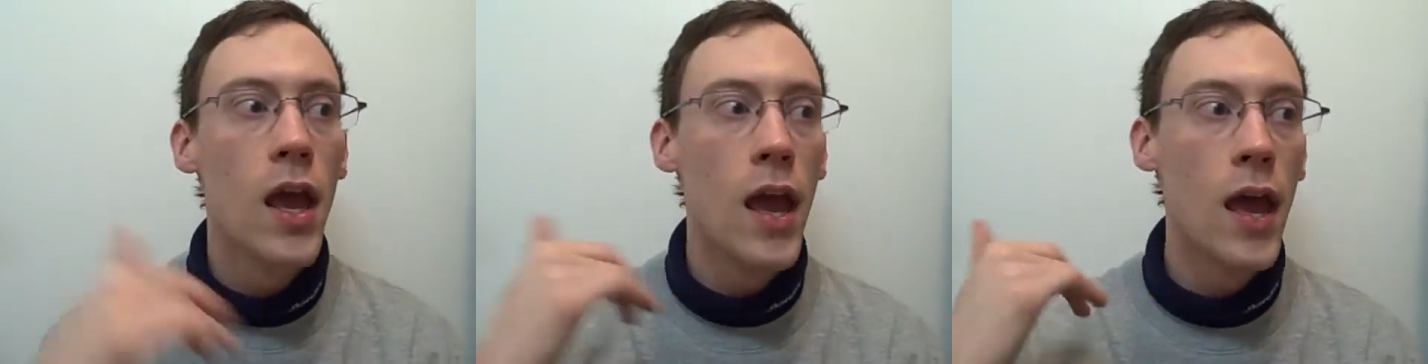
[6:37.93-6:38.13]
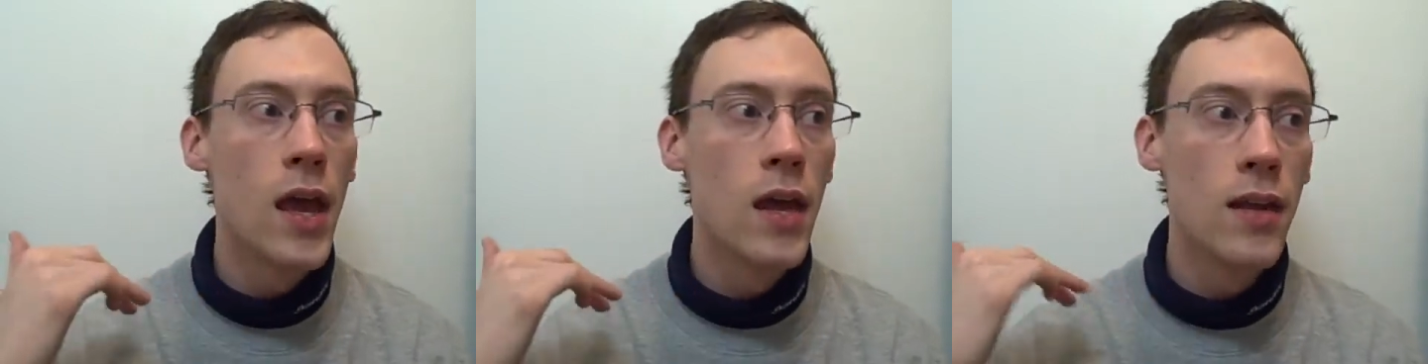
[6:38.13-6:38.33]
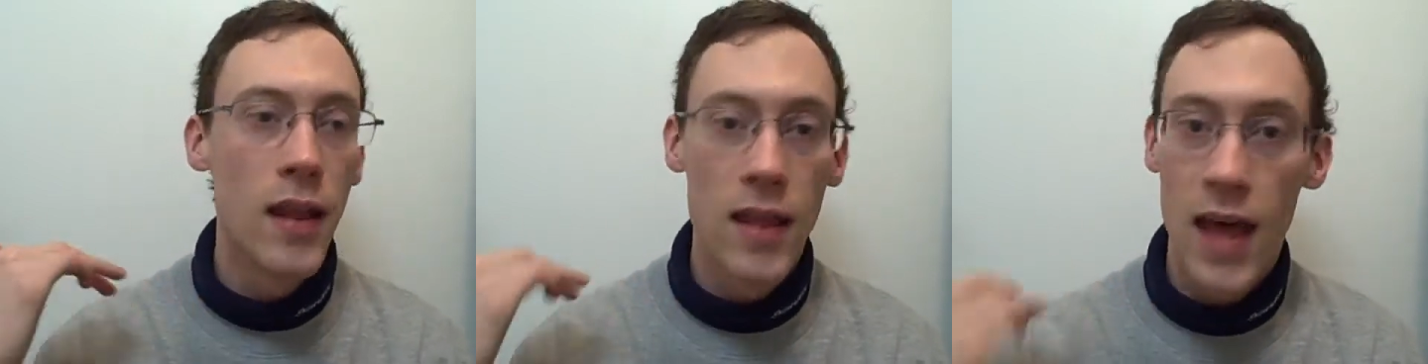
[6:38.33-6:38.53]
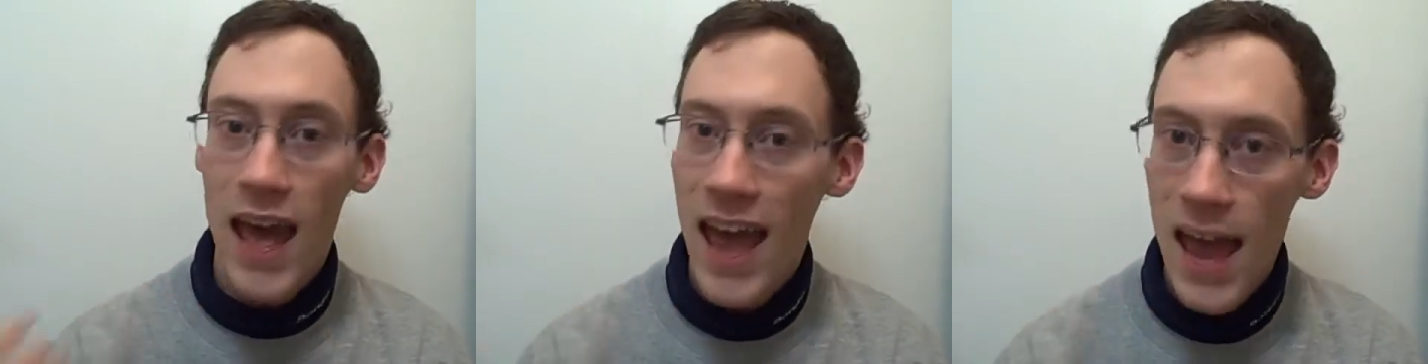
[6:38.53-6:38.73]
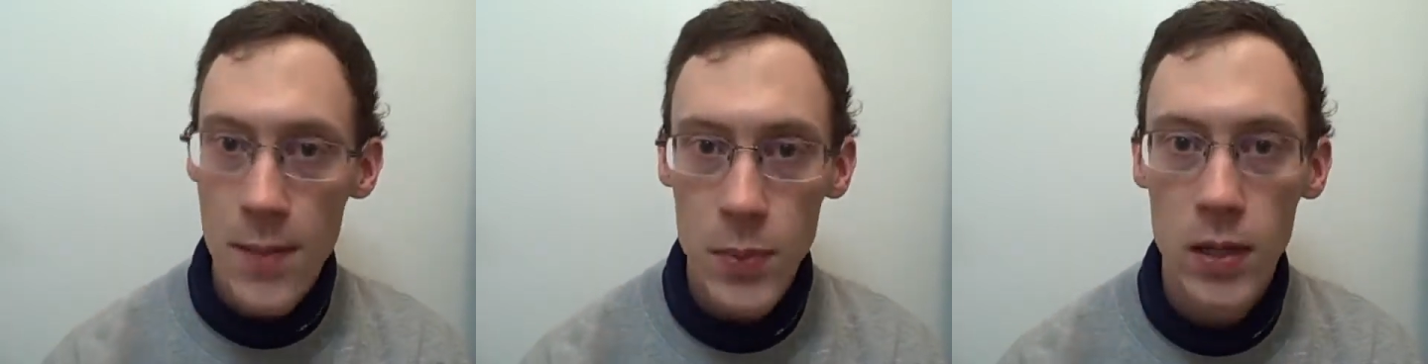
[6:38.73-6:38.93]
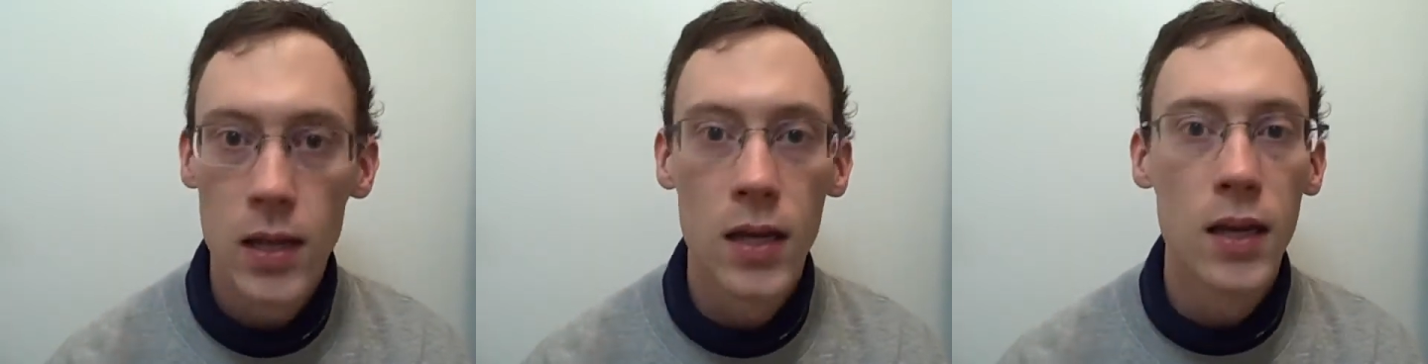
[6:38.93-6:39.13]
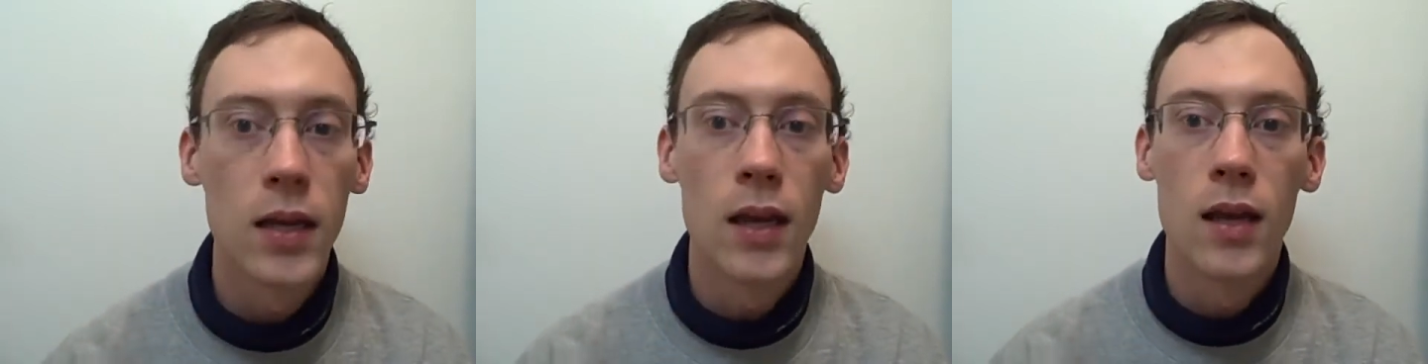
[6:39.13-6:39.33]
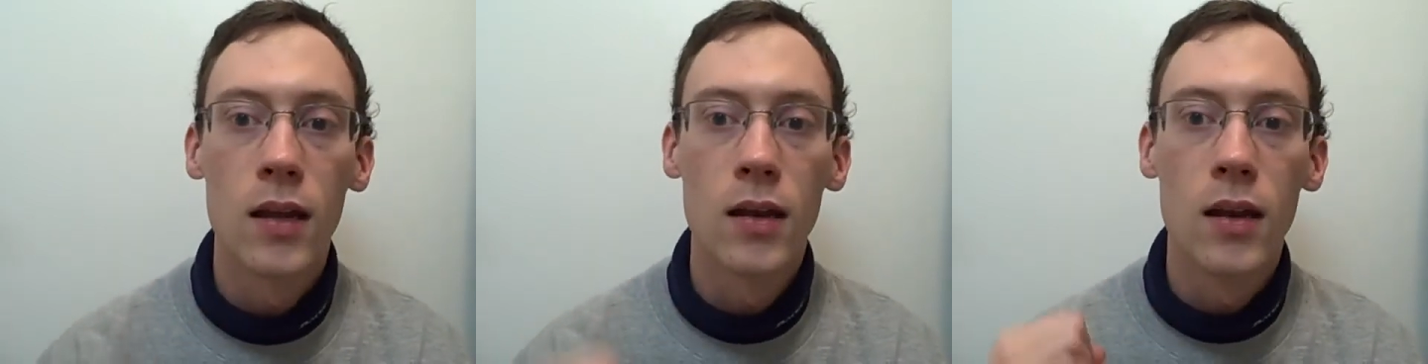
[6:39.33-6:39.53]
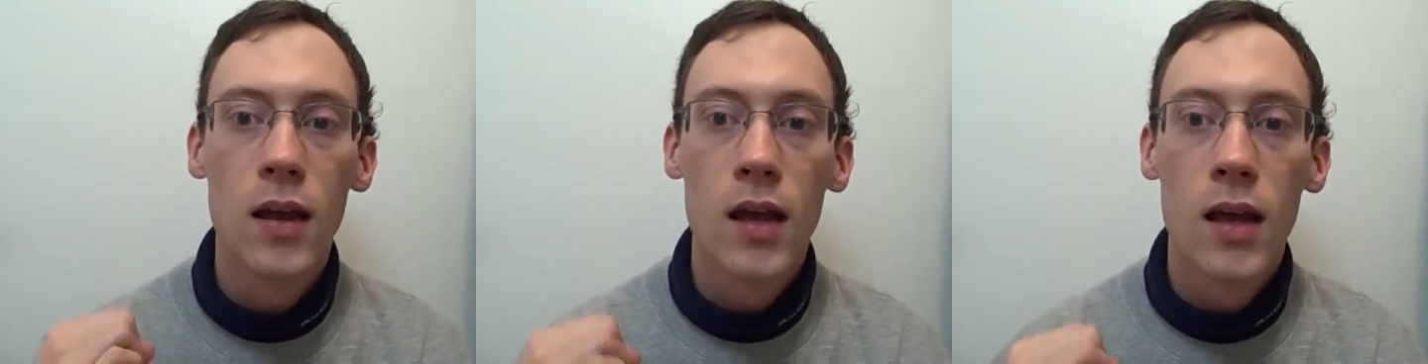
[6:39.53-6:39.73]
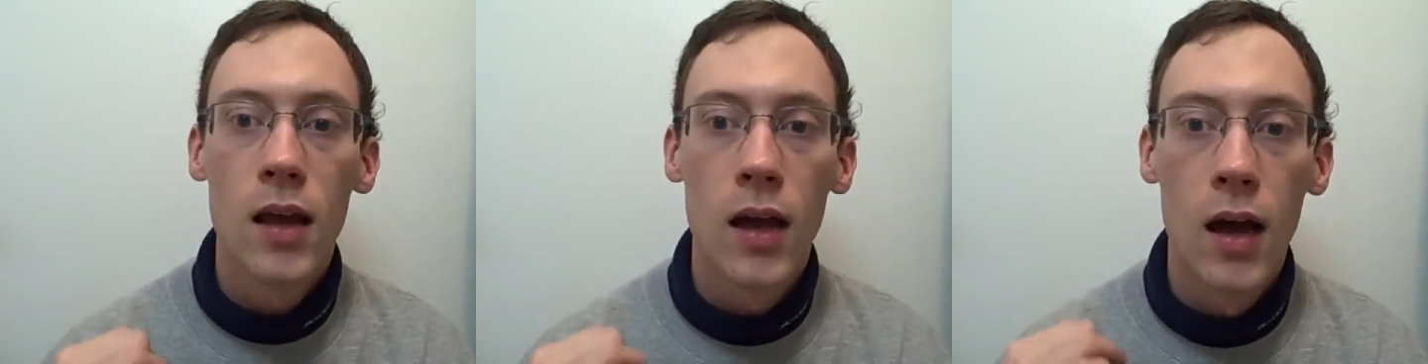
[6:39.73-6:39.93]
and The Happening and
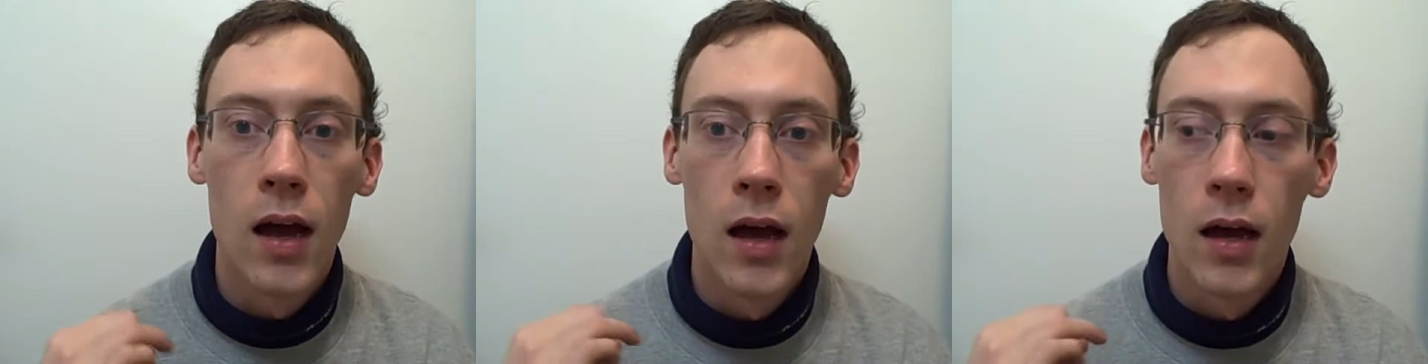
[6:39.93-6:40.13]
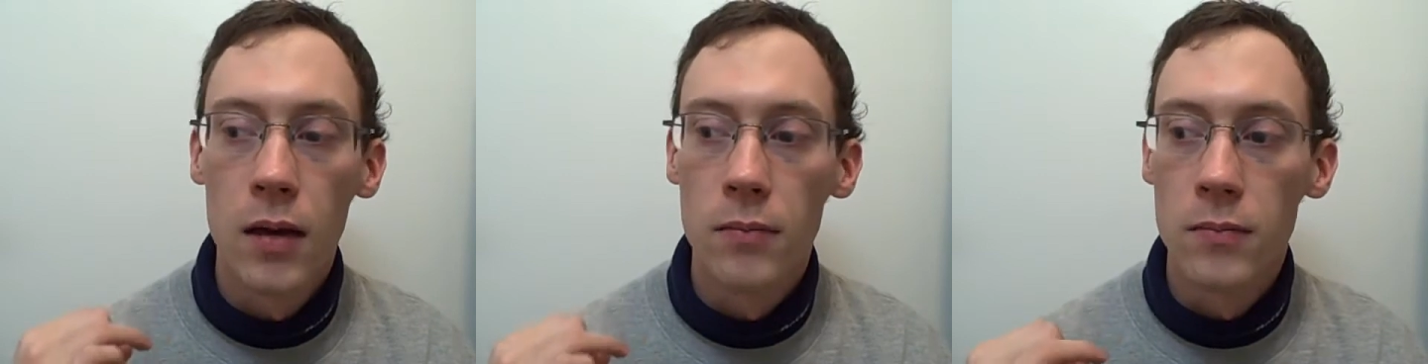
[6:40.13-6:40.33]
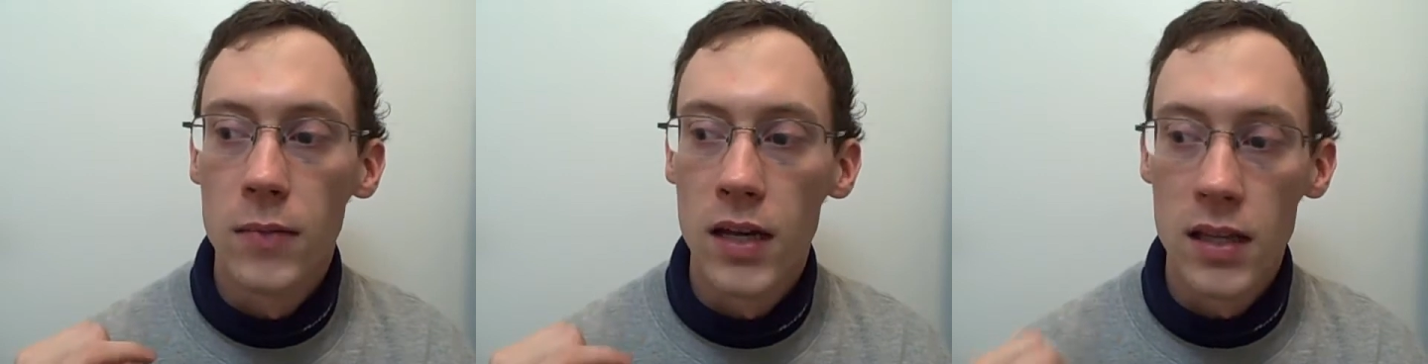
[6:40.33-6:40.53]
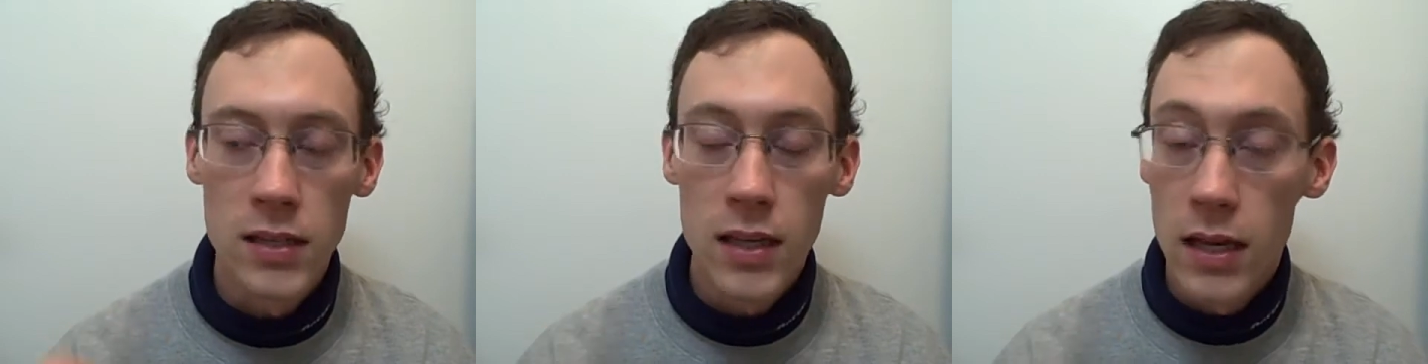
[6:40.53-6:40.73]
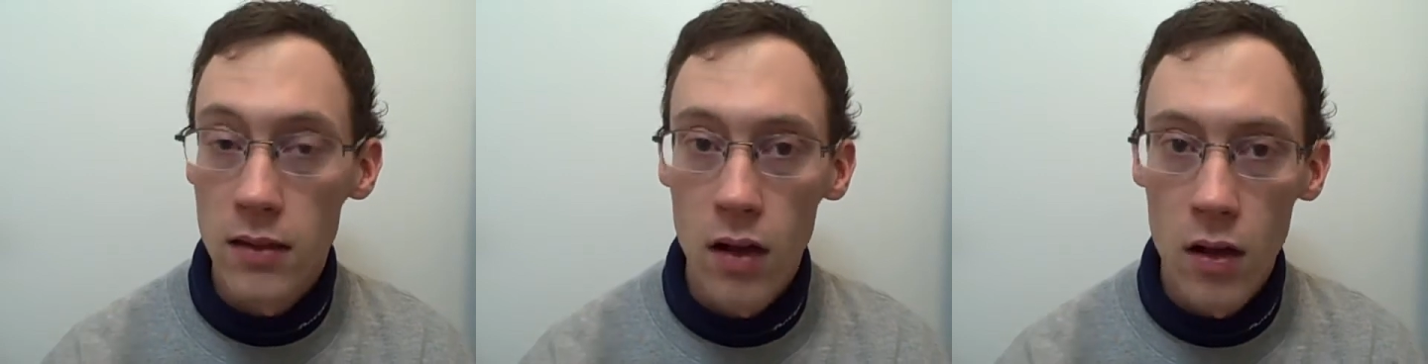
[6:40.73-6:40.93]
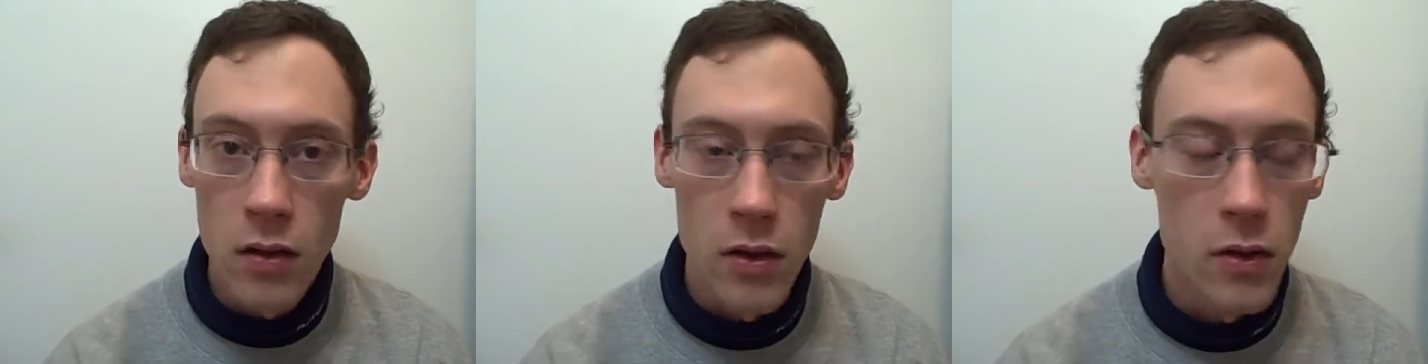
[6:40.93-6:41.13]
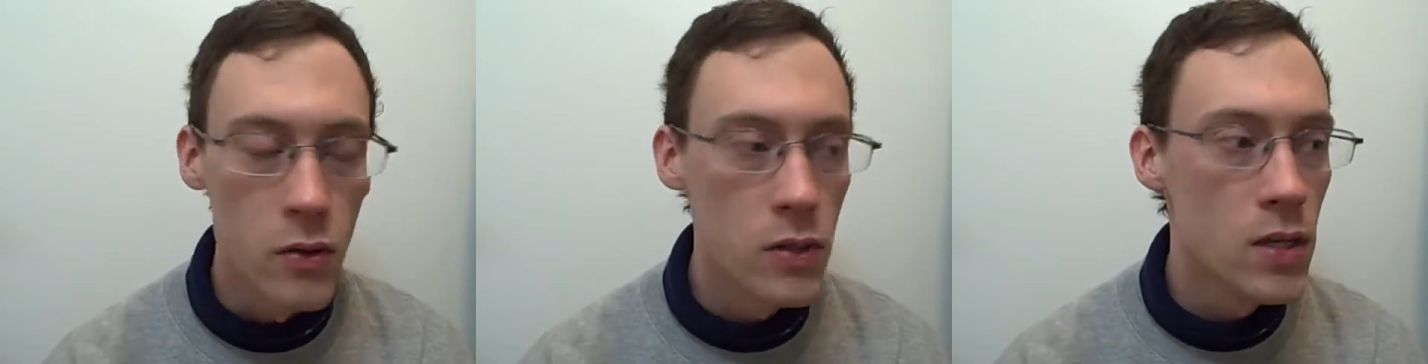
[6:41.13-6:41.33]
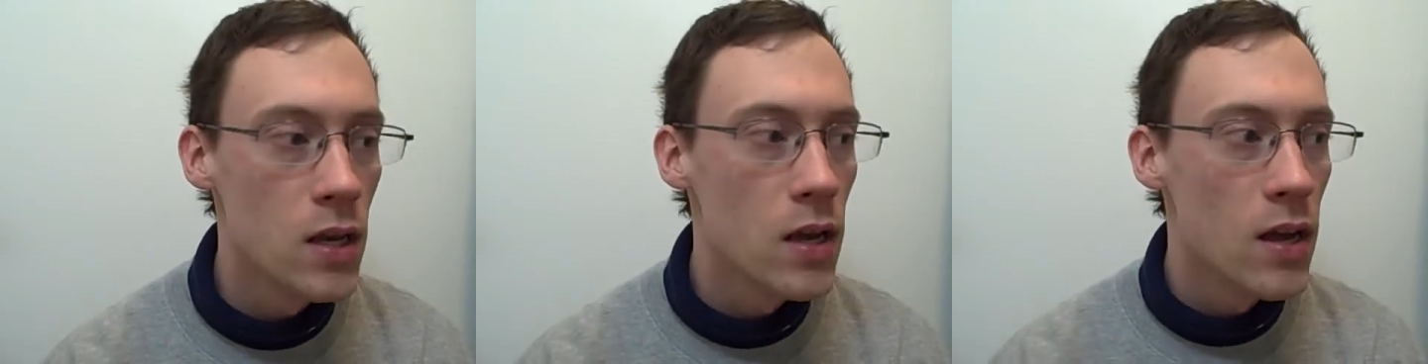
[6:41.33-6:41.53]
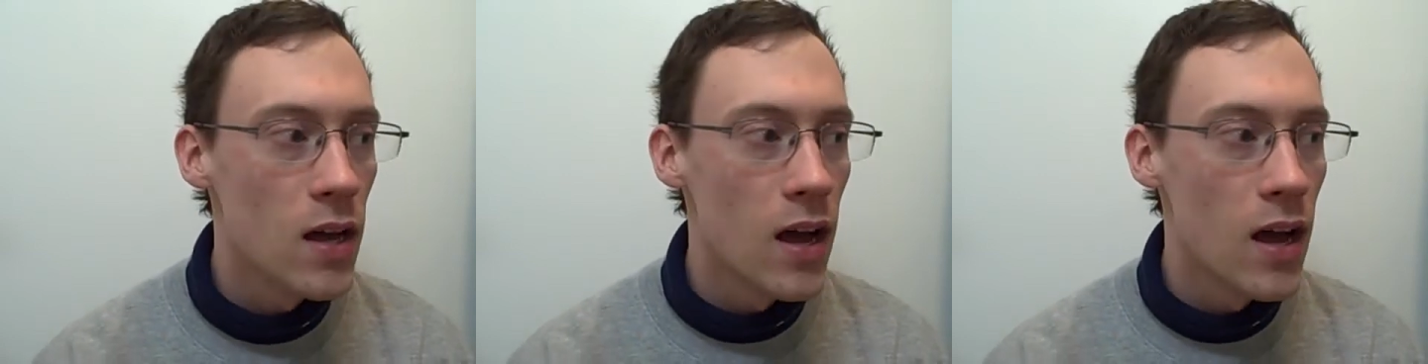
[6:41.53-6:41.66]
all those,